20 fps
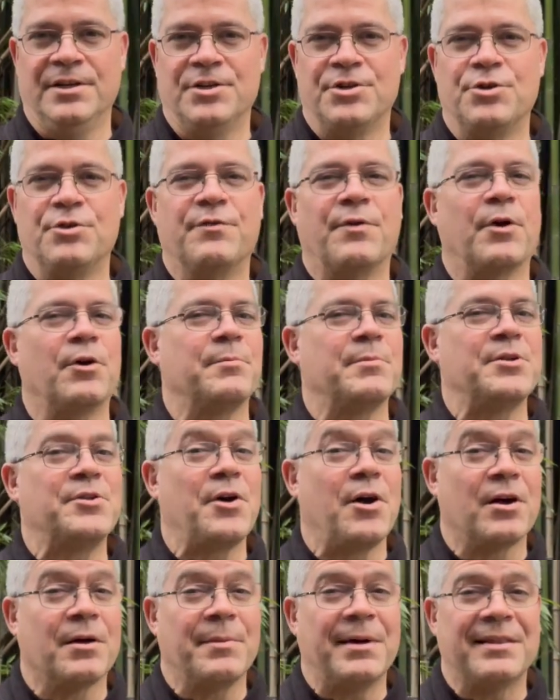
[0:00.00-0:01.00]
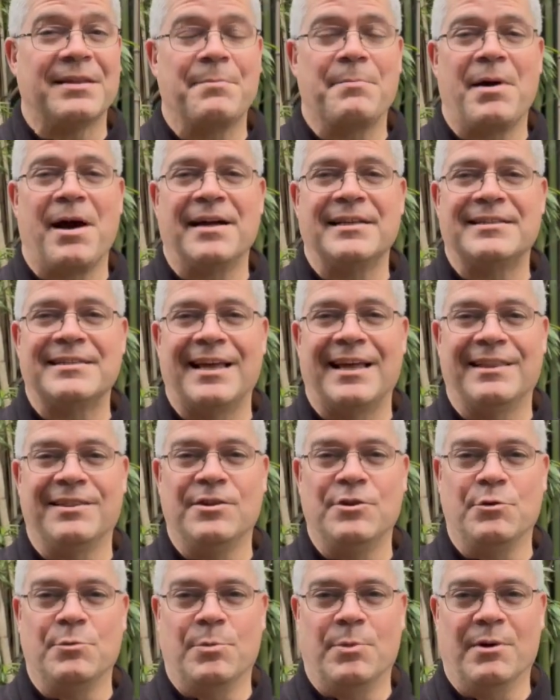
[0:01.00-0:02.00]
You've heard me talk about the mindset loop,